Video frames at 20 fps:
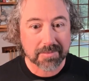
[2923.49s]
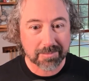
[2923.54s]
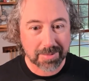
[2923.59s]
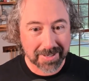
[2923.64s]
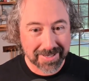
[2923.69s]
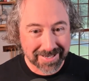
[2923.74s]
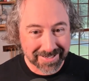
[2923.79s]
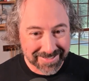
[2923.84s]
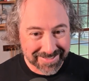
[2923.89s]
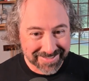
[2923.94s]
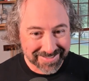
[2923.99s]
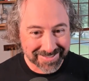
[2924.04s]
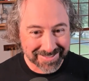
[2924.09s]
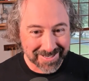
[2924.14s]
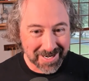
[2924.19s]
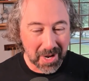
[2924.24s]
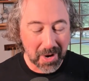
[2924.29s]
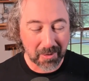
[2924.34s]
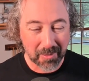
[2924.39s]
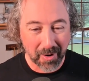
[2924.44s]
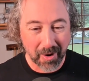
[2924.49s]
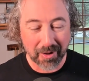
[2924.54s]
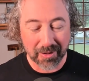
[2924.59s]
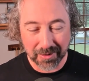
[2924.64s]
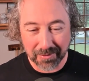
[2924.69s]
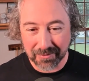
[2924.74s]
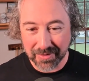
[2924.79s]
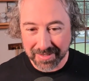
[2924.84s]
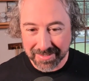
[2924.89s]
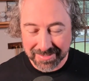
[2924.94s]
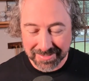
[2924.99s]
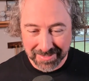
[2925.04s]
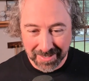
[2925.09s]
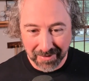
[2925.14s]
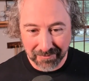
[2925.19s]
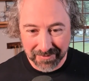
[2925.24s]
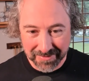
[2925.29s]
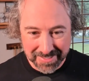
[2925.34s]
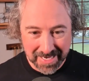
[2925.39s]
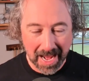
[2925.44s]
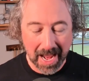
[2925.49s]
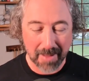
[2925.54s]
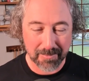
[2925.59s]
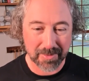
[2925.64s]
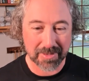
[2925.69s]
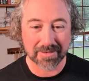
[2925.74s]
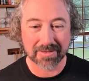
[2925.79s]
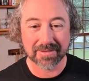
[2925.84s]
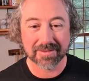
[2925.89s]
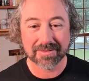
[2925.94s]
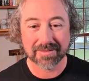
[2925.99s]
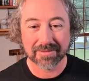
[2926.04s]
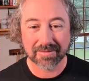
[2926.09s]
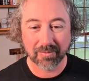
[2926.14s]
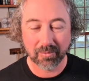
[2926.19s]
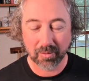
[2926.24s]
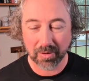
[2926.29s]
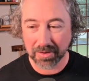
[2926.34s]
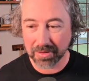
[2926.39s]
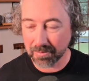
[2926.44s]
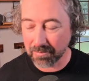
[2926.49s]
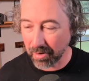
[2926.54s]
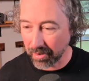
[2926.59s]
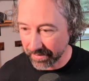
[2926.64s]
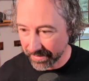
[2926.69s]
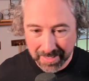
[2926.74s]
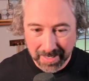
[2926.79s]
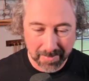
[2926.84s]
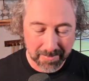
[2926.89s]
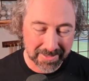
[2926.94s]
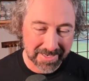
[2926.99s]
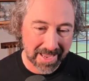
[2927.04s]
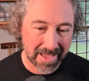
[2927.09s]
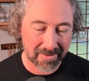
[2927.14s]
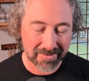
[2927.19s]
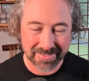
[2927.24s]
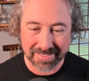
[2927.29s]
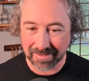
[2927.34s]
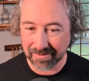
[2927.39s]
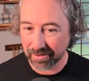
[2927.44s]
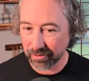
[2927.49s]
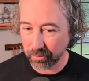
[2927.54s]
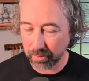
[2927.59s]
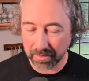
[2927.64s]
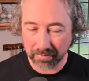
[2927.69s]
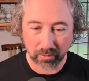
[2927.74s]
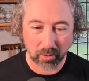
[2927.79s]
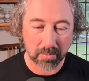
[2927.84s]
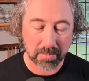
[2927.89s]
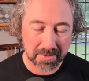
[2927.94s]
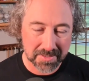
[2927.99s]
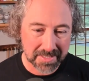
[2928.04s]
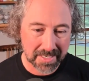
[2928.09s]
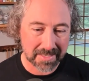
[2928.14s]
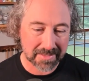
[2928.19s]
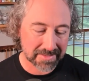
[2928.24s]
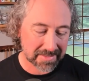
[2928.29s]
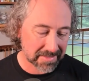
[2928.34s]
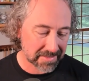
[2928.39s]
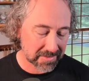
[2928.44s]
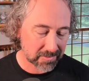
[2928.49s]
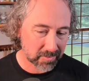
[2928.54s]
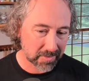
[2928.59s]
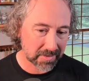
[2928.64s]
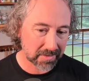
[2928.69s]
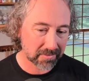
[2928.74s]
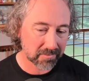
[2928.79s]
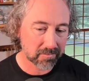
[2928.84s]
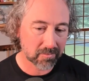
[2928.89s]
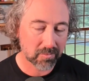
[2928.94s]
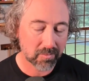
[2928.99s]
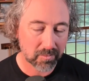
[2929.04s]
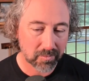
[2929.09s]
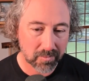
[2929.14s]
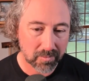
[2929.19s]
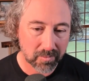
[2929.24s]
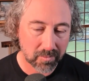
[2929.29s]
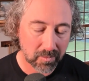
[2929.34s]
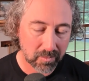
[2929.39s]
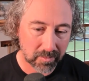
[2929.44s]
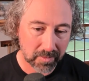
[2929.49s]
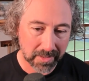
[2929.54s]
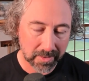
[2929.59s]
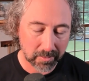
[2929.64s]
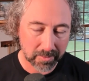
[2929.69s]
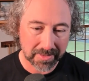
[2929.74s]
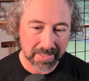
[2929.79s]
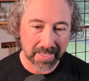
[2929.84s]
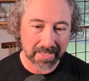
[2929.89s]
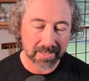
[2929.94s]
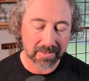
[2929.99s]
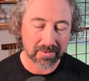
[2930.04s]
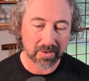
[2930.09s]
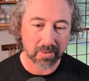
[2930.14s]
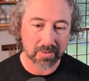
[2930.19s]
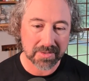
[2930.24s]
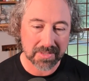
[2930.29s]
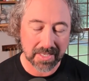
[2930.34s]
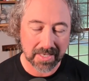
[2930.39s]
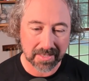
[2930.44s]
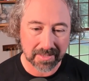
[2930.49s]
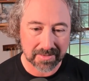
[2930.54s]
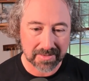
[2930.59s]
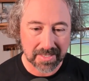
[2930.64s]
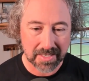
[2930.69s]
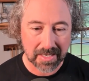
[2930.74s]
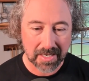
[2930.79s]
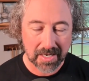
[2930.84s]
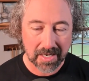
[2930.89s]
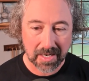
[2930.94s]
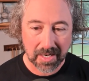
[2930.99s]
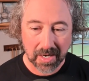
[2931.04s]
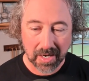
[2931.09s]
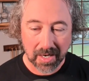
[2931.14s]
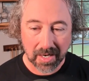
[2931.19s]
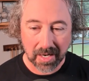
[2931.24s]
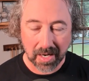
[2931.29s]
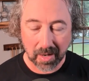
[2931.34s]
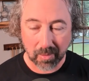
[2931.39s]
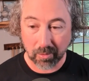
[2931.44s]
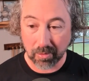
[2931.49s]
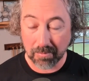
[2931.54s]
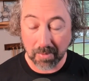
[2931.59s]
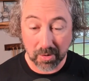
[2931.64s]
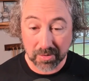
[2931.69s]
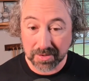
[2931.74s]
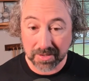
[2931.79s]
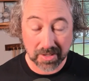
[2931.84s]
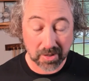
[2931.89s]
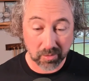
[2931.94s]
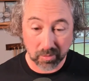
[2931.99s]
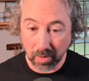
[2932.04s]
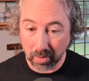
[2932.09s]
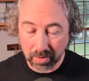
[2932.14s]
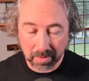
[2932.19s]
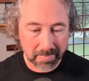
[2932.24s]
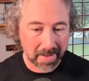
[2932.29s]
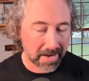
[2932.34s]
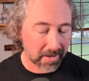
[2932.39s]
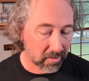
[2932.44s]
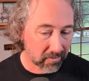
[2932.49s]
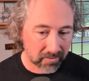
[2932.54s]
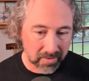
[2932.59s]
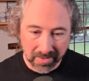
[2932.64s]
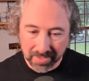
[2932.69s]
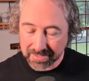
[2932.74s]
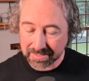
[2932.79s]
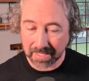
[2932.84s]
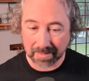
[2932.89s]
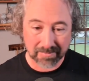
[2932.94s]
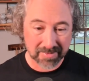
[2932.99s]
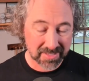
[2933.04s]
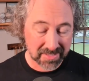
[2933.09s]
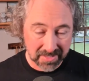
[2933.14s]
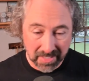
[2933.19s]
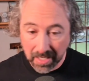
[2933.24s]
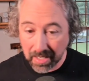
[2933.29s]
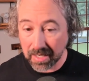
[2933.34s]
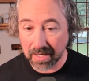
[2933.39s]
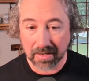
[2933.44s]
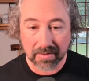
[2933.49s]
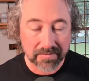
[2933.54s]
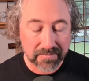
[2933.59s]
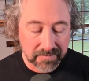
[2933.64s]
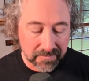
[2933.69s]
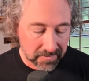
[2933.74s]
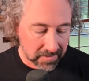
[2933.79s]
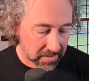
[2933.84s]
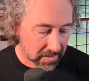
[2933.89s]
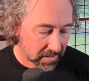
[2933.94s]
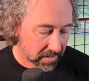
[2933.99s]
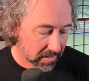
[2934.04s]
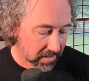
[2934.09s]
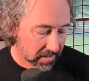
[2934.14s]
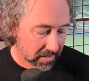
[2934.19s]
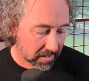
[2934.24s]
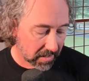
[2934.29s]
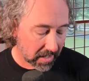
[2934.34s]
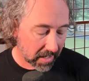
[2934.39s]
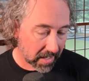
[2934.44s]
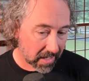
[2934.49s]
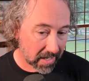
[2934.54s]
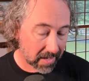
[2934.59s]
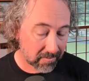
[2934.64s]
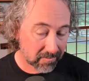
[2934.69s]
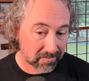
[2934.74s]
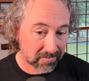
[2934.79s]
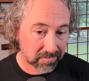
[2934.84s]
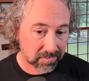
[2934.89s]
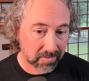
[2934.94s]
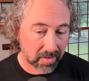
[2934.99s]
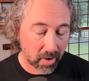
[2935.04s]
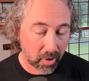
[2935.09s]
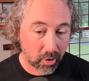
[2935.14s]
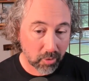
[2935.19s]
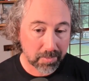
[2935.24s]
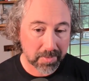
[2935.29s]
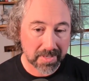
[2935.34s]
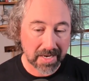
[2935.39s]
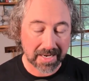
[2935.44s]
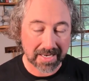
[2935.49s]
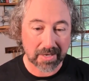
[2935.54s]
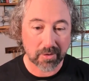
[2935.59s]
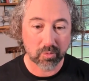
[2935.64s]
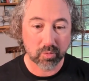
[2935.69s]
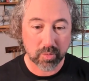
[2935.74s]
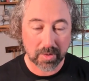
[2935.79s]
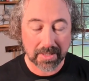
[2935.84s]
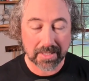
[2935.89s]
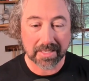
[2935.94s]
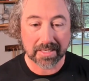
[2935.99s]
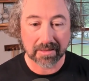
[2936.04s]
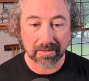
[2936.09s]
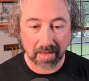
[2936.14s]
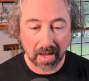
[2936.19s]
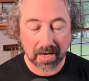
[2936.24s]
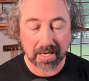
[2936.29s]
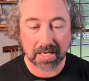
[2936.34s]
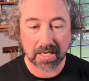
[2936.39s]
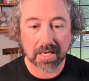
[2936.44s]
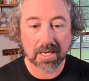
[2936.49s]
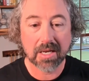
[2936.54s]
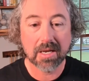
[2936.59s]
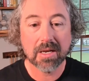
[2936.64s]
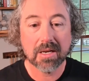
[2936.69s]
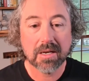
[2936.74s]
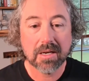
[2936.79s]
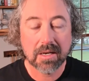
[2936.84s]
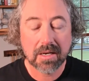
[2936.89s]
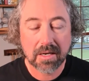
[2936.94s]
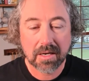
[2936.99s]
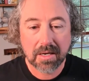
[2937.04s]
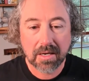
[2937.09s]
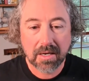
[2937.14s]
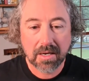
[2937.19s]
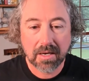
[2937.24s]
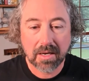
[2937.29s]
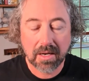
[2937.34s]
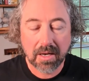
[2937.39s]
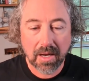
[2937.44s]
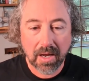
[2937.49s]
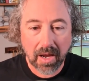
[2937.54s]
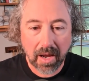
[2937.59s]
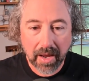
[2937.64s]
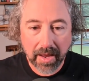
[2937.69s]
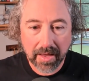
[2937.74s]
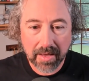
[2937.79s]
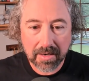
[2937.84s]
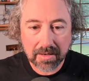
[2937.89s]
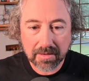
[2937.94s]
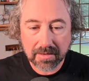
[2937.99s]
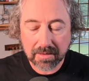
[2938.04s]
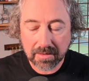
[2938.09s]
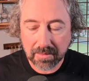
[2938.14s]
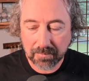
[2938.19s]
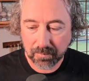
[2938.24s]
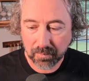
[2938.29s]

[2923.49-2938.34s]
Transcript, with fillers: because, you know, all of this stuff has happened with the market coming down. It's down like three or 4% since we liquidated those things. And we're mostly going to roll it back over into the same stuff. And I'm hoping I get really lucky and the